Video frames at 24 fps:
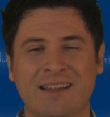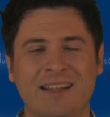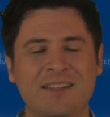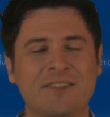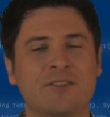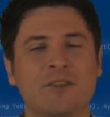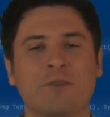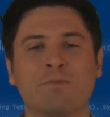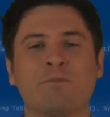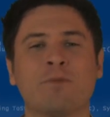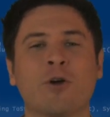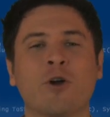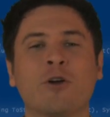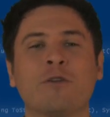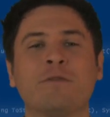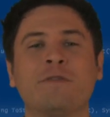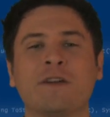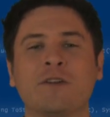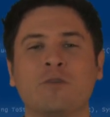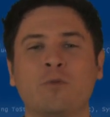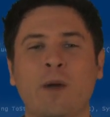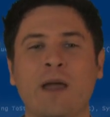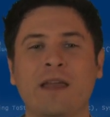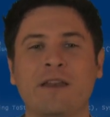That's the
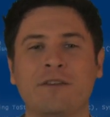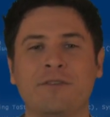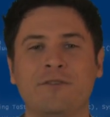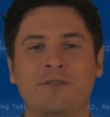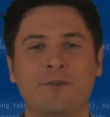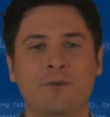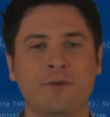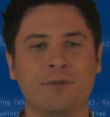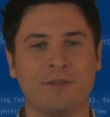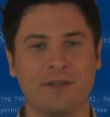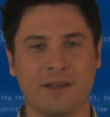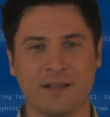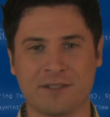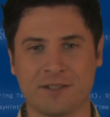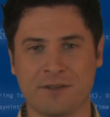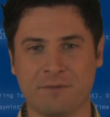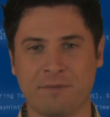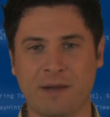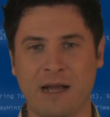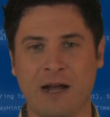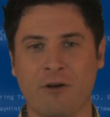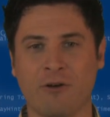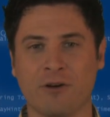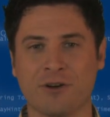perfect way to do things
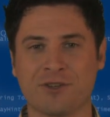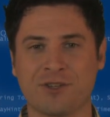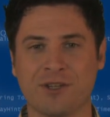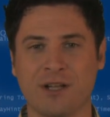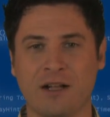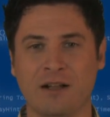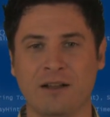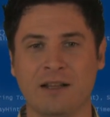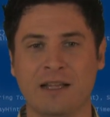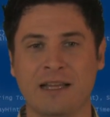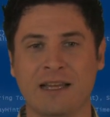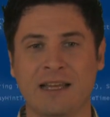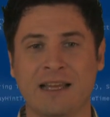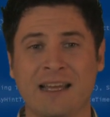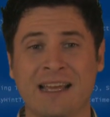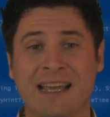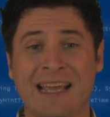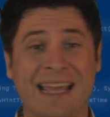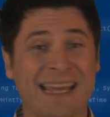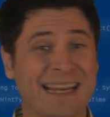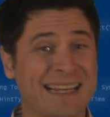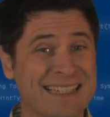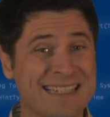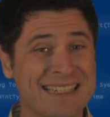in PowerShell.
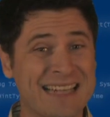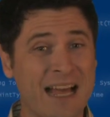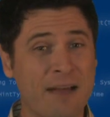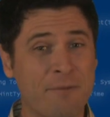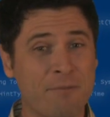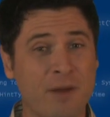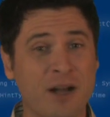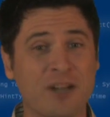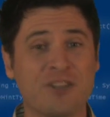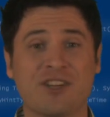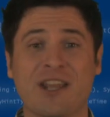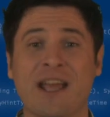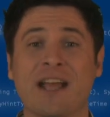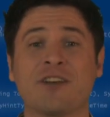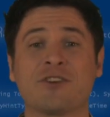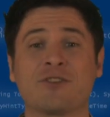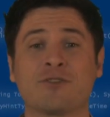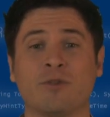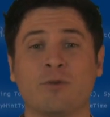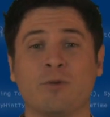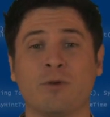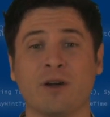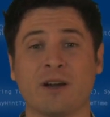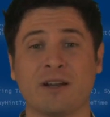And it's not much
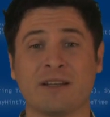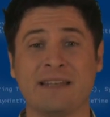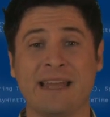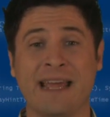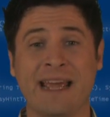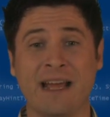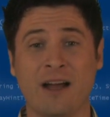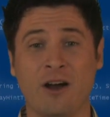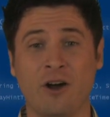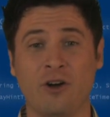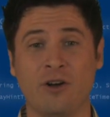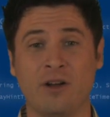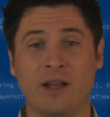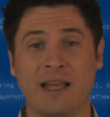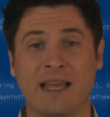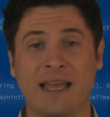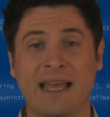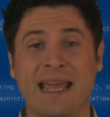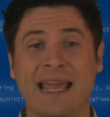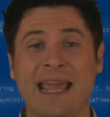extra work now,